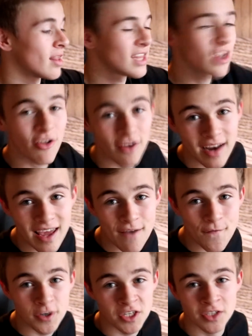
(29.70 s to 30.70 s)
We're at
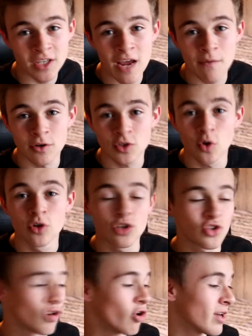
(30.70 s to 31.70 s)
384 subscribers,
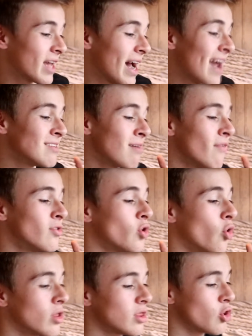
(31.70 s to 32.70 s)
going strong guys. We
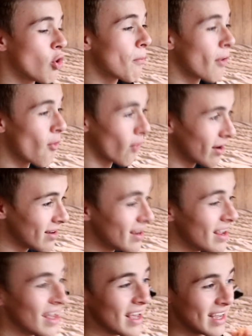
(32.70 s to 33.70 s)
have
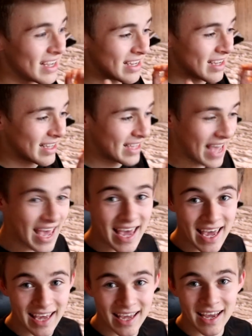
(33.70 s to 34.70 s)

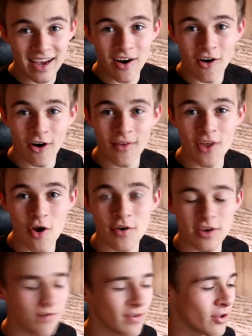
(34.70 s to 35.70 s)
2.1k on
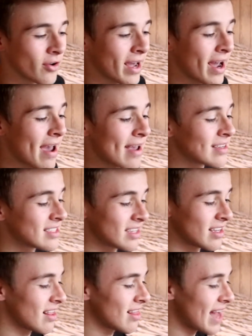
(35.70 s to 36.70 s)
the Out Here video,
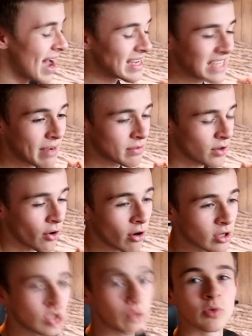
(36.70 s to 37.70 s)
guys. That is
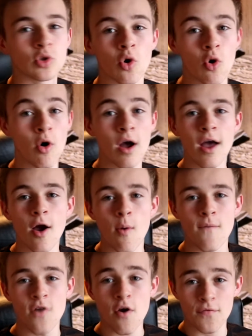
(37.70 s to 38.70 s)
absolutely awesome. So
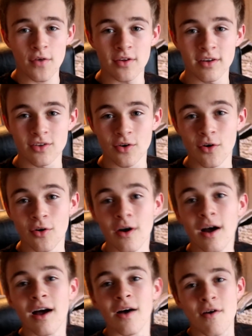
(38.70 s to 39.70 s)
without further
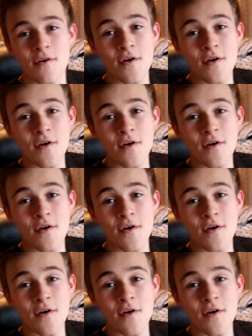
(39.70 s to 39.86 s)
ado,